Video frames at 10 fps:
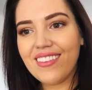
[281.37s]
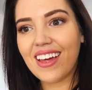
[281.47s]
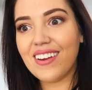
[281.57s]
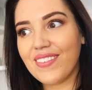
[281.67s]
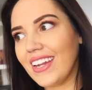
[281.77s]

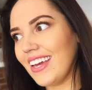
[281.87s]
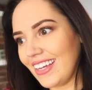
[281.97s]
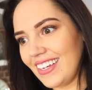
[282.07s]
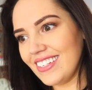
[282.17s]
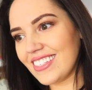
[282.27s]
Then I'm gonna
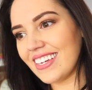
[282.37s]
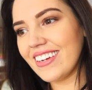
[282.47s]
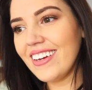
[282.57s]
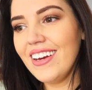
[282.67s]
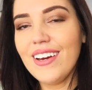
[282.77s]
eat,
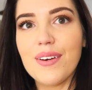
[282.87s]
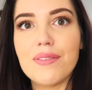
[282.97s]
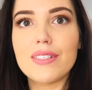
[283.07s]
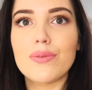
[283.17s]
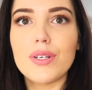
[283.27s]

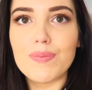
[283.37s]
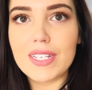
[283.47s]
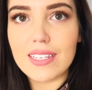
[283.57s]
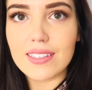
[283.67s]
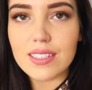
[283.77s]
which would
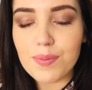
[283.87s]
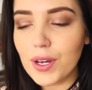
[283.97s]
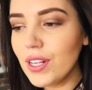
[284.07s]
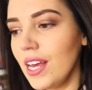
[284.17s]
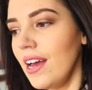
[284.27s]
be
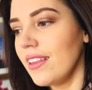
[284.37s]
sensible.